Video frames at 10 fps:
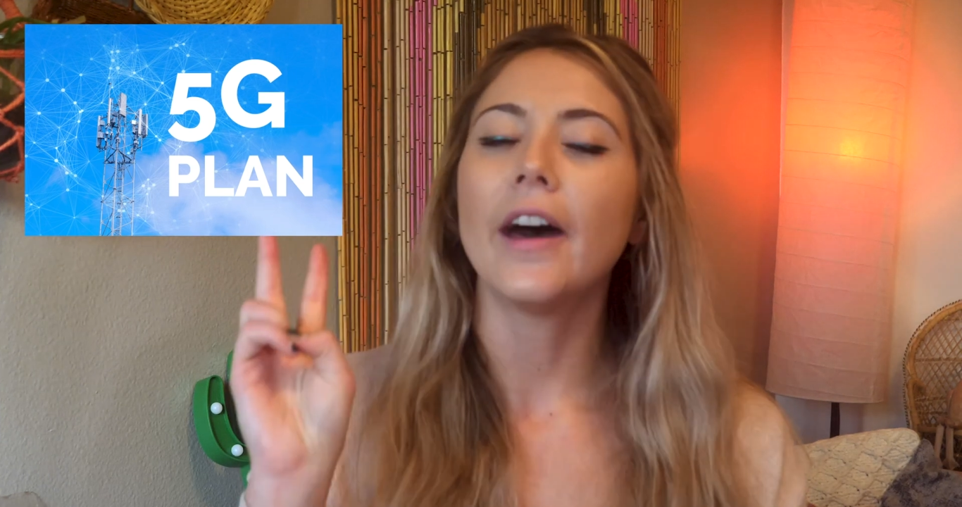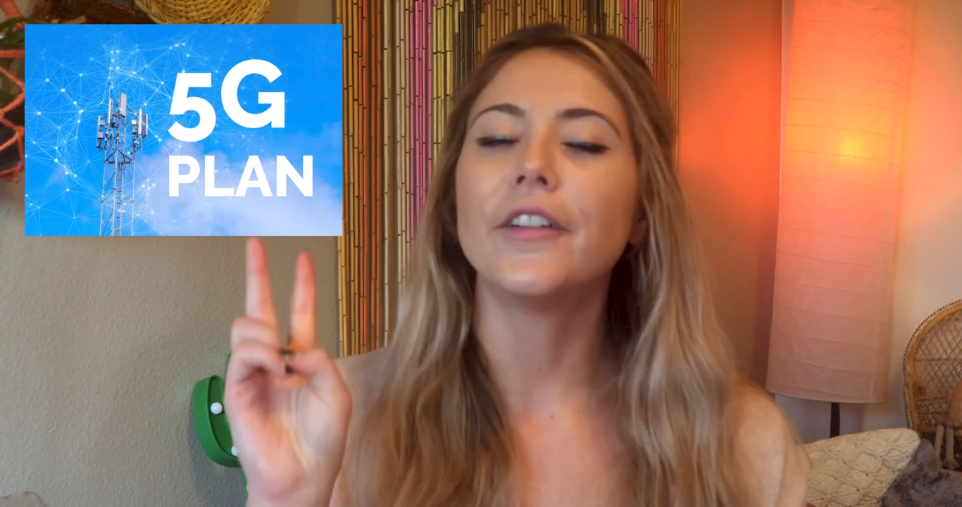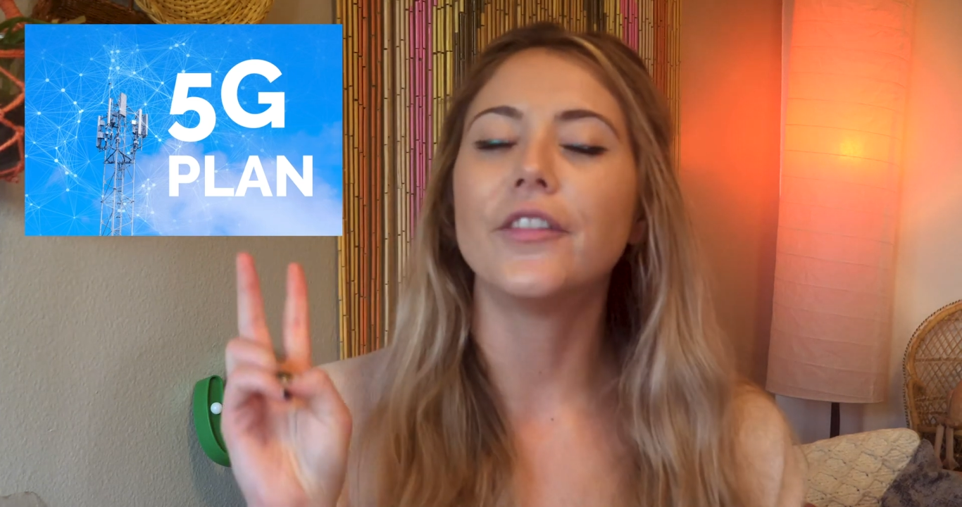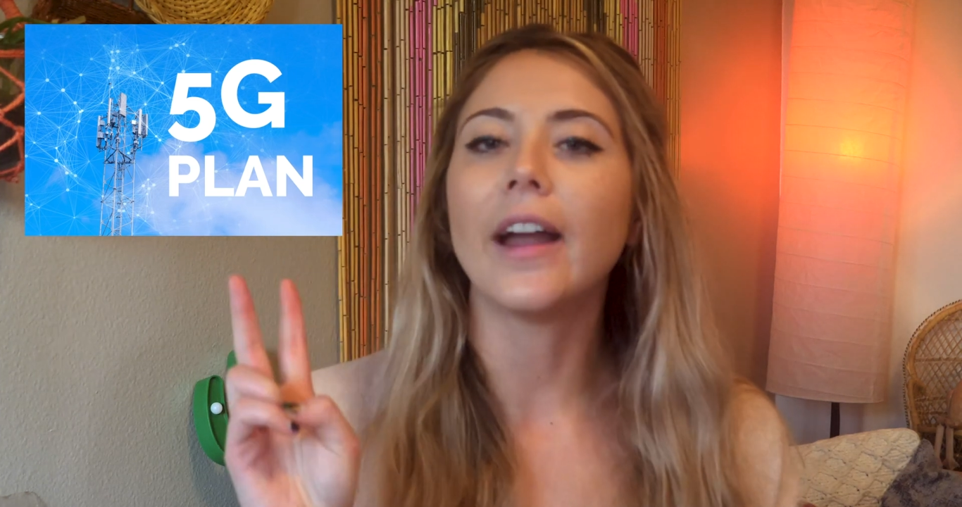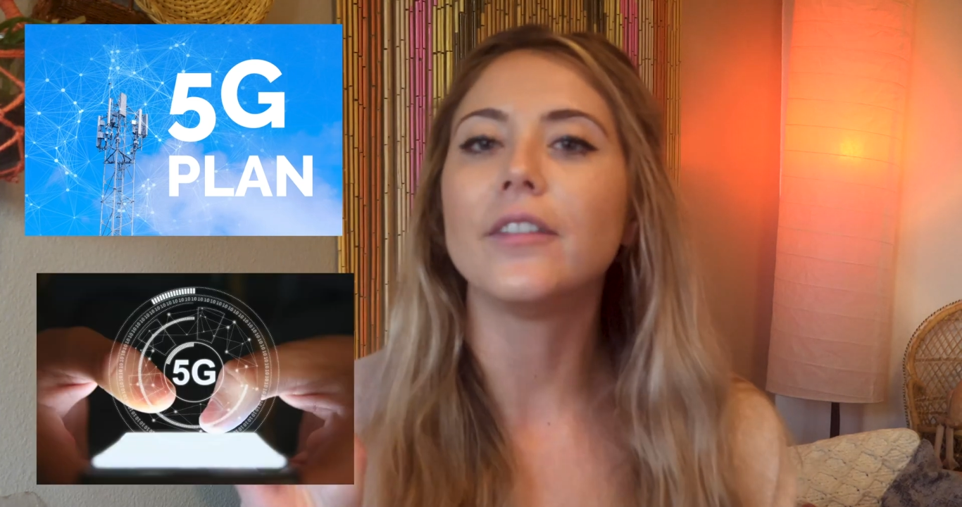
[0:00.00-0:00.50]

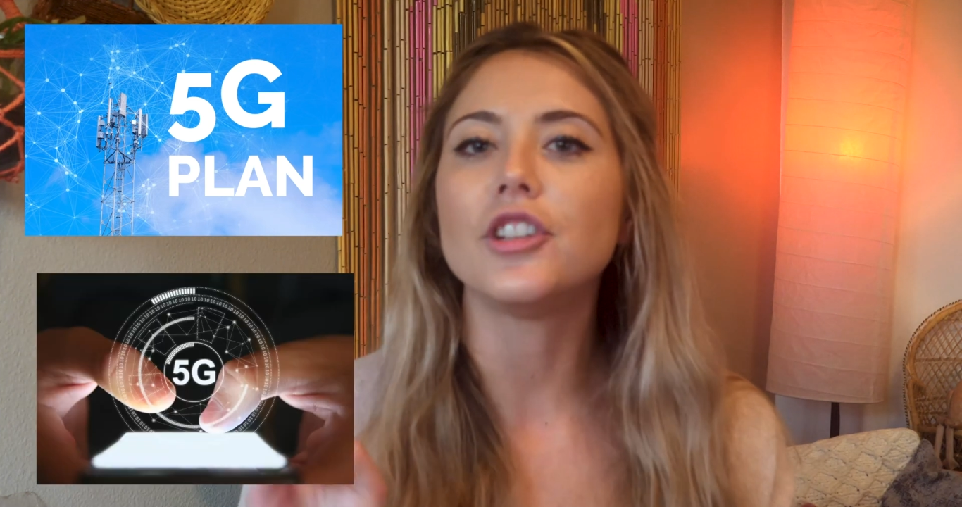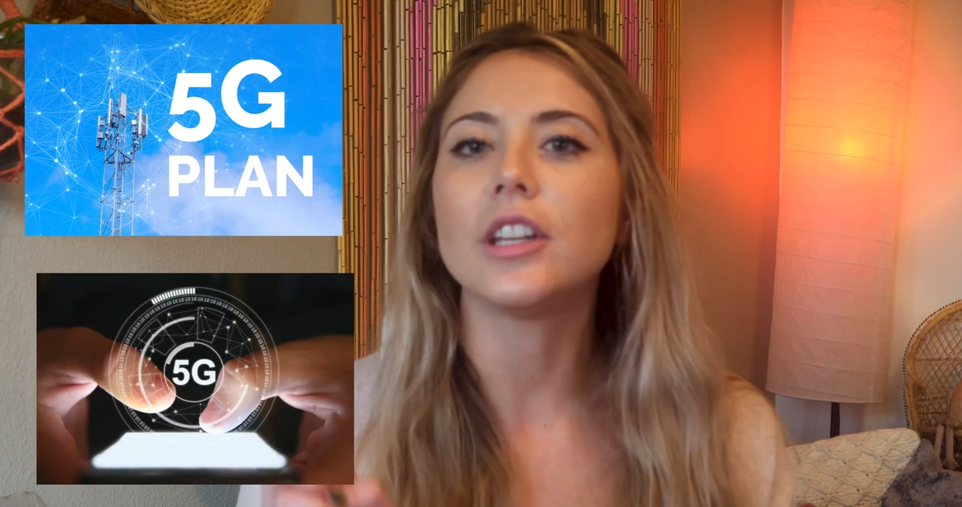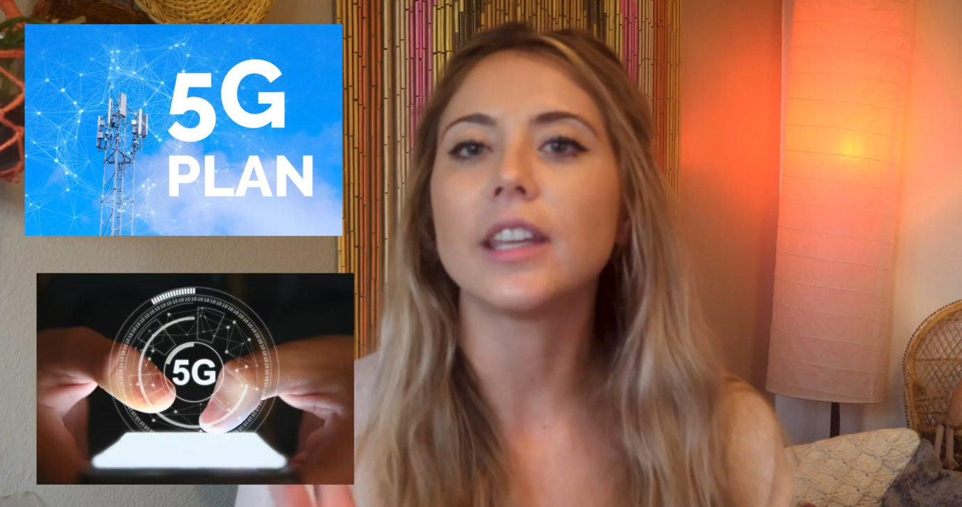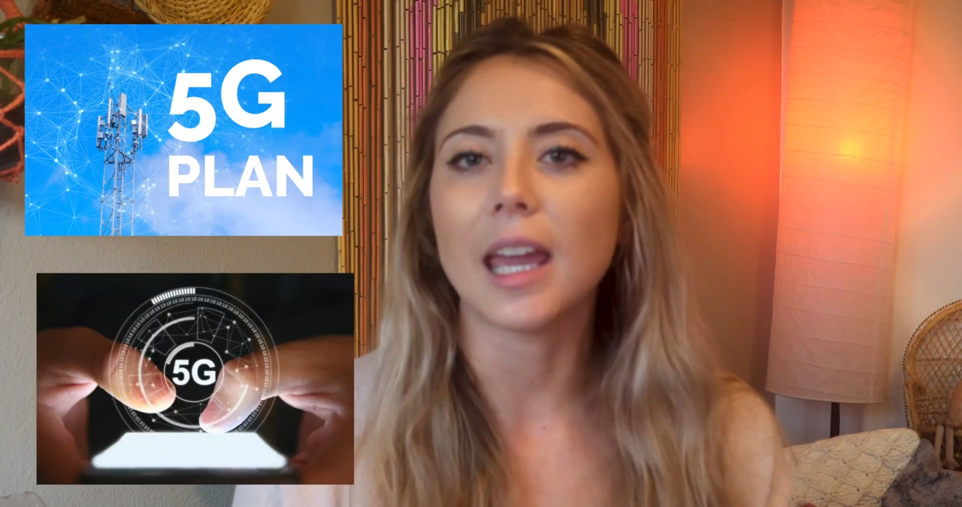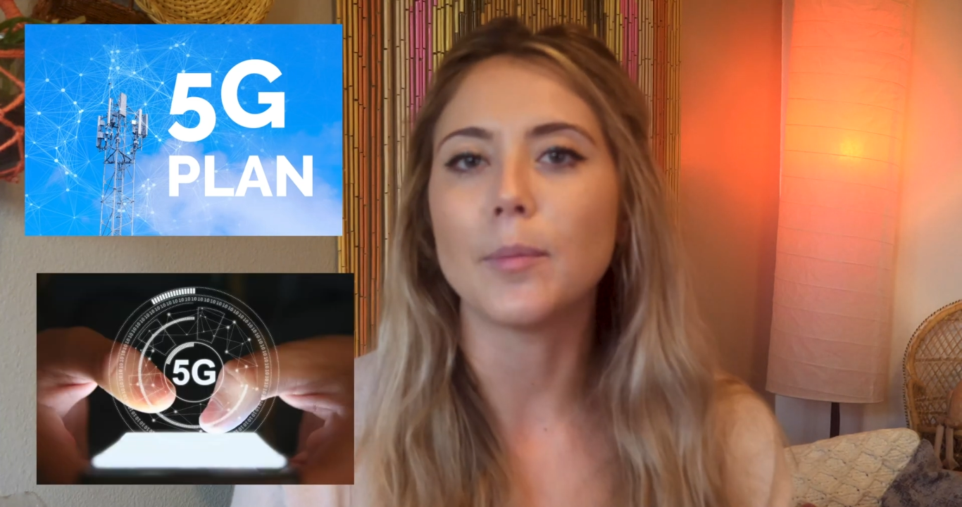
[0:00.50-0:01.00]
a
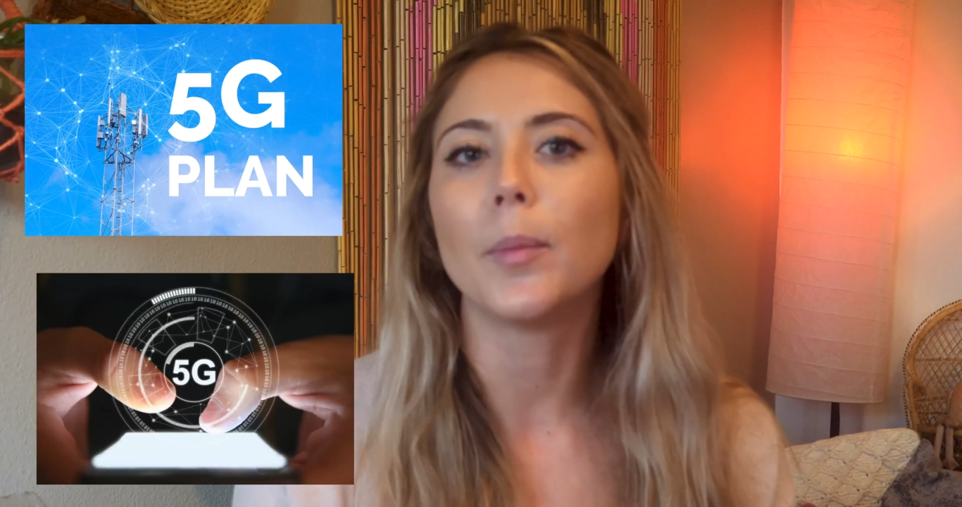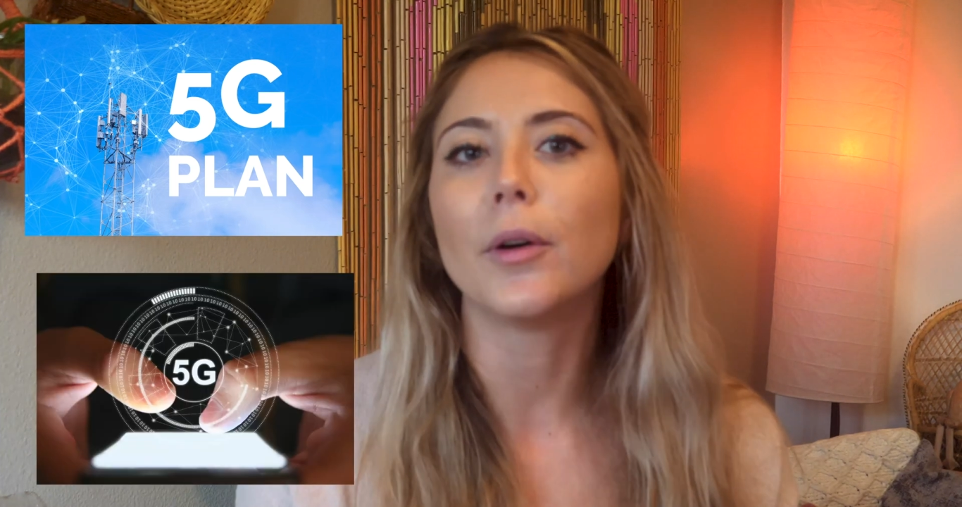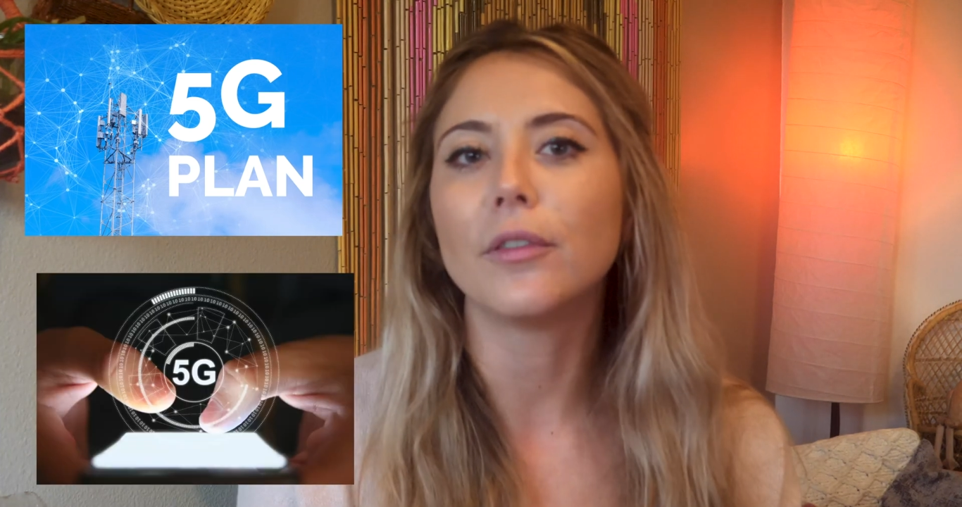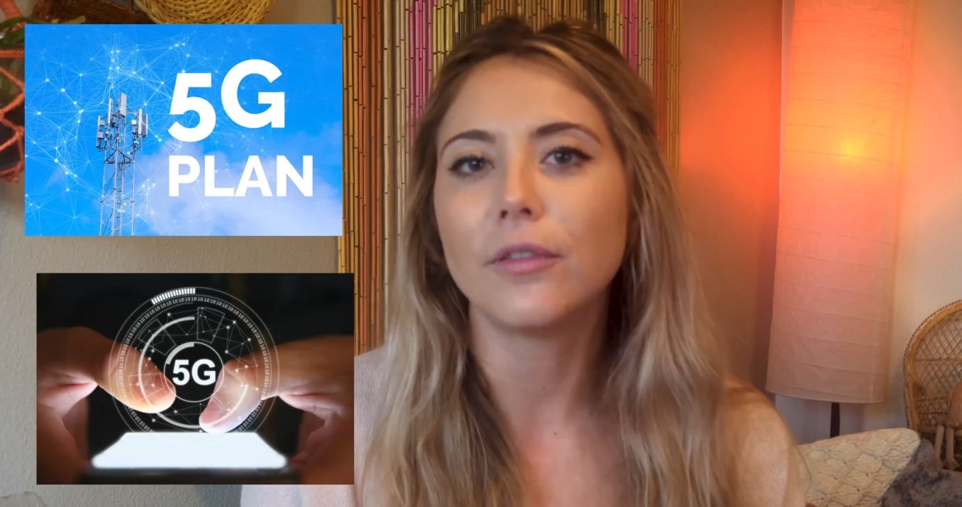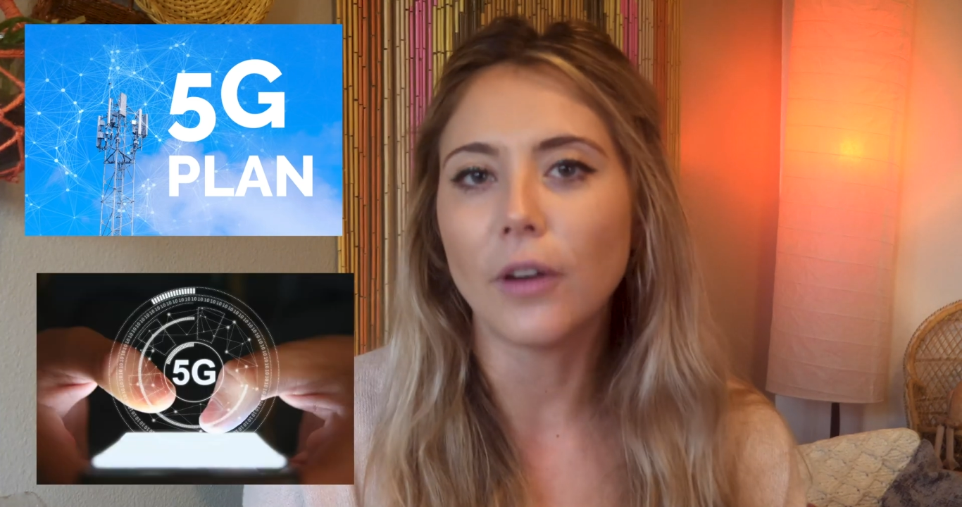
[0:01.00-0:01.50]
5G
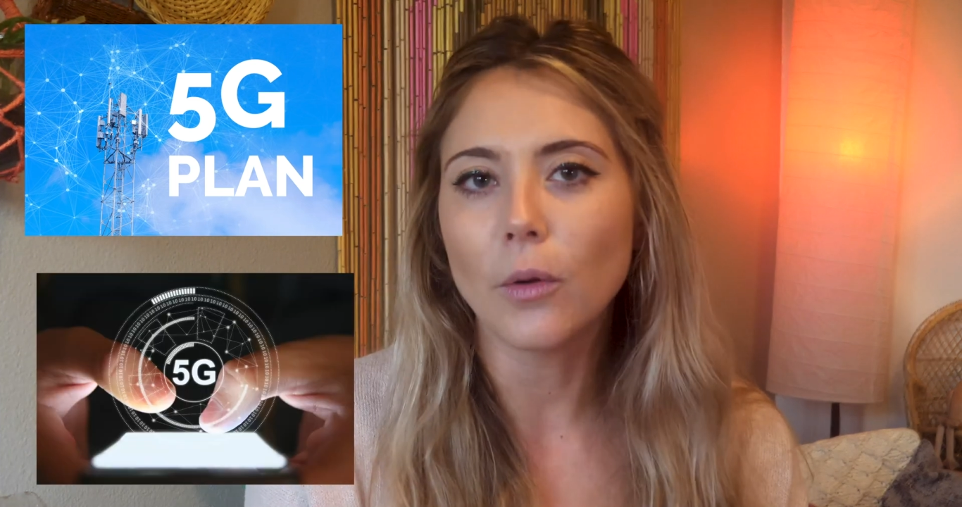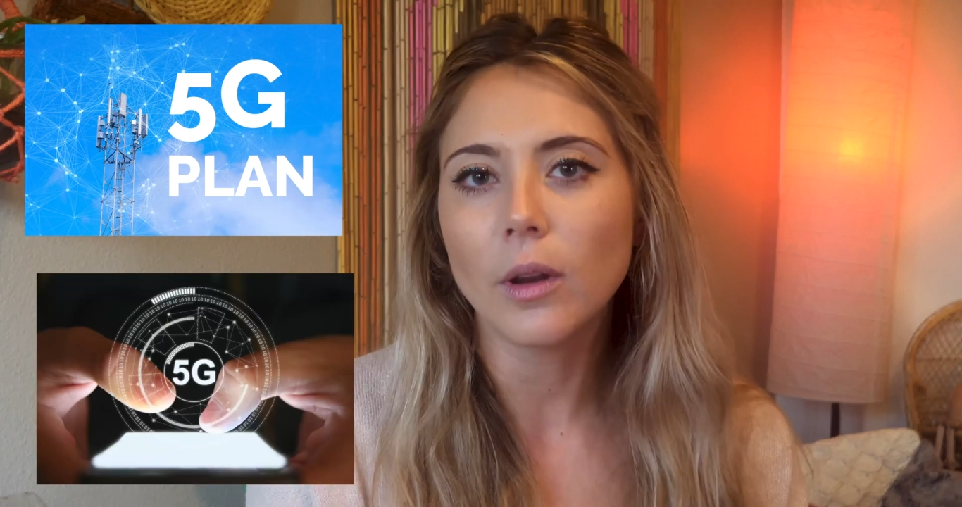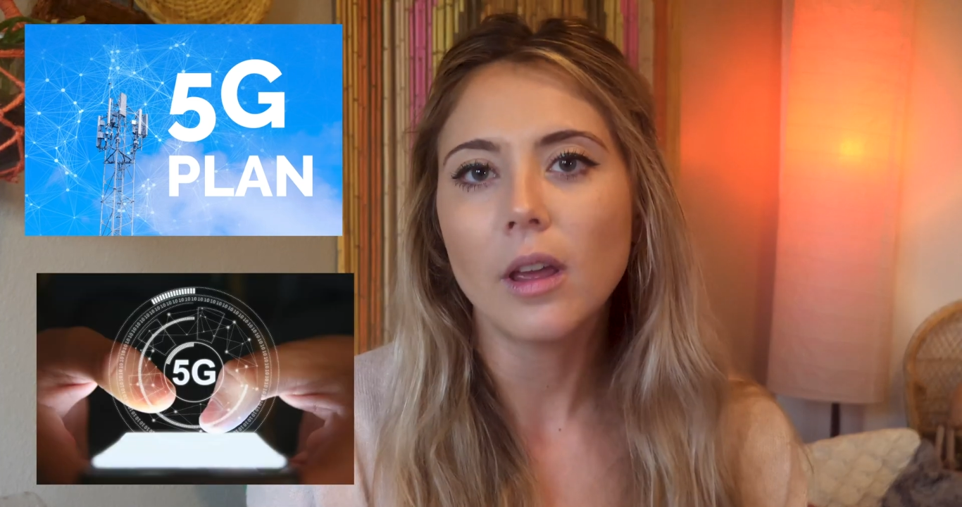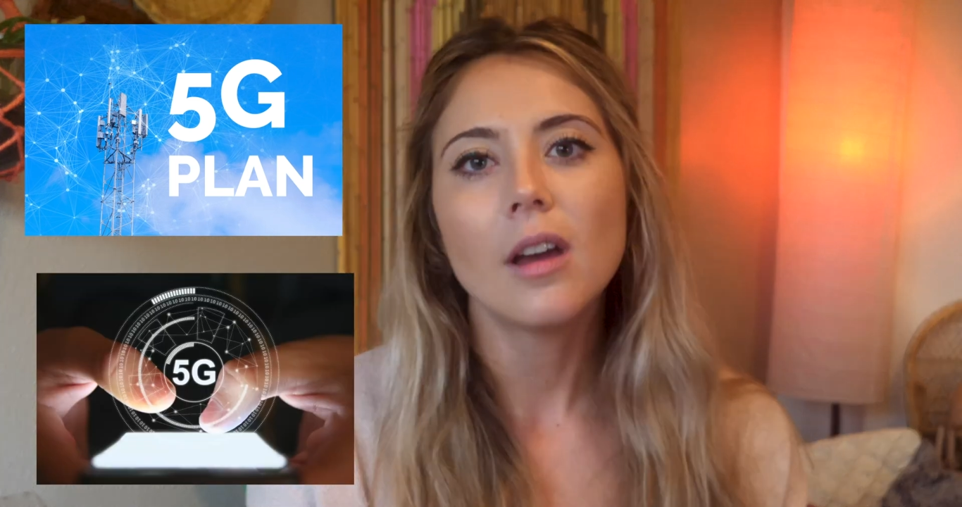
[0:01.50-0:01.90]
capable phone,